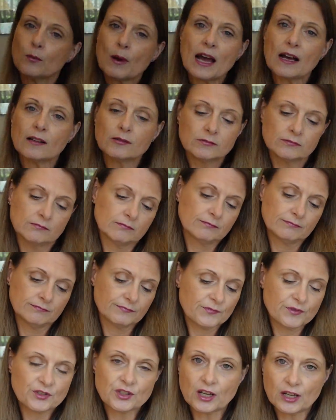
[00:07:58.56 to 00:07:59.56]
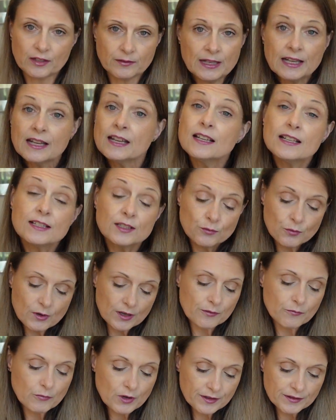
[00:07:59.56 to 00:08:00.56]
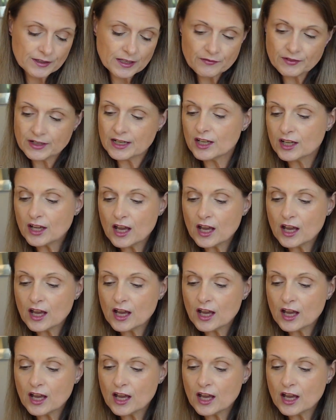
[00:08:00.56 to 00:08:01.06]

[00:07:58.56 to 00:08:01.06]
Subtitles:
well, so it's worth giving it a